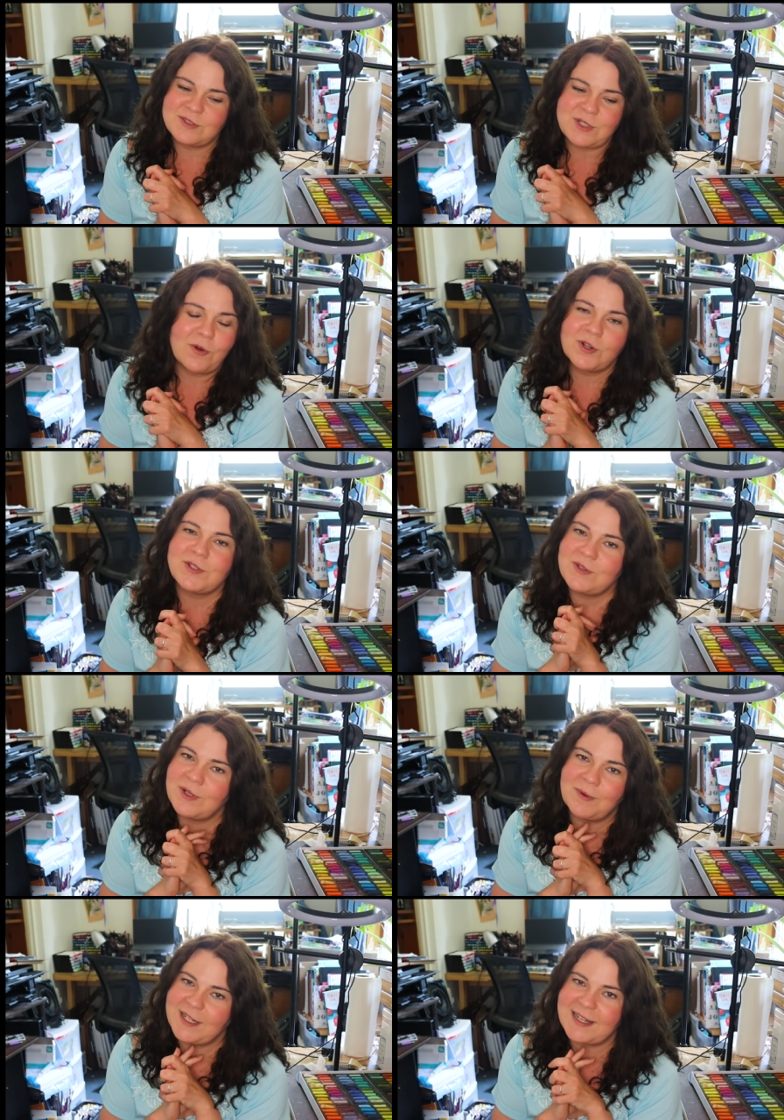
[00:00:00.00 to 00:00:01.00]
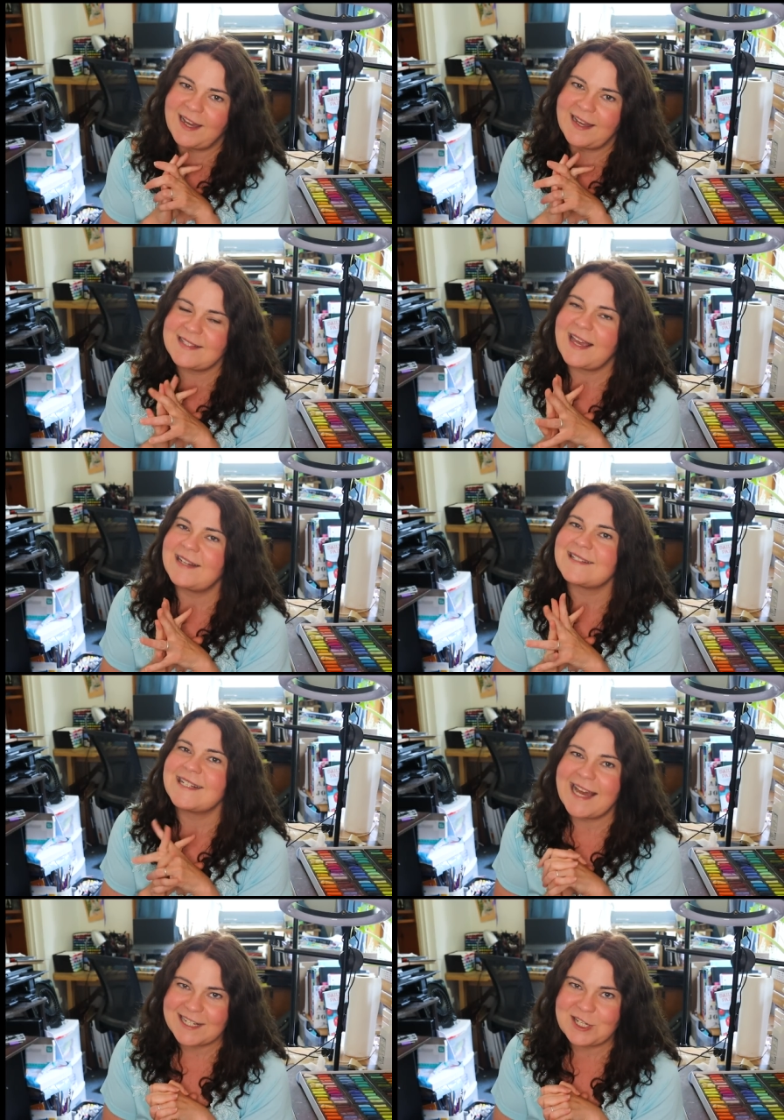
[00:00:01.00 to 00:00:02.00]
total you know what, guys. That is
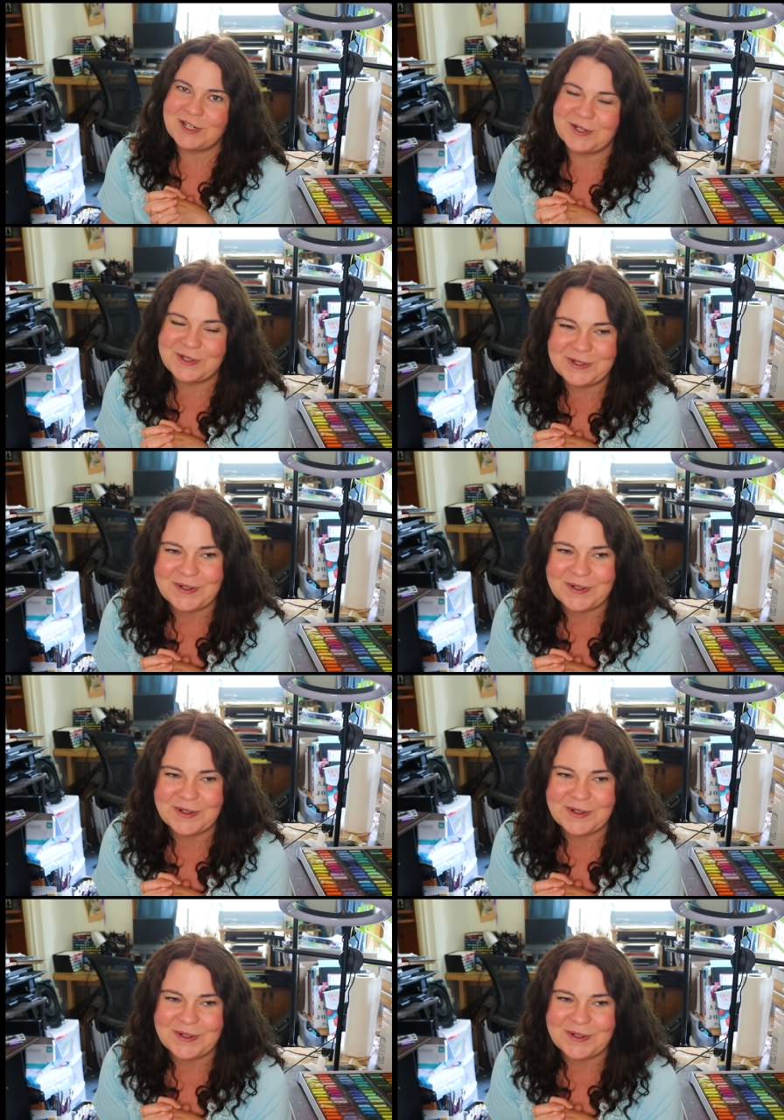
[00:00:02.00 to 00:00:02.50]
not true.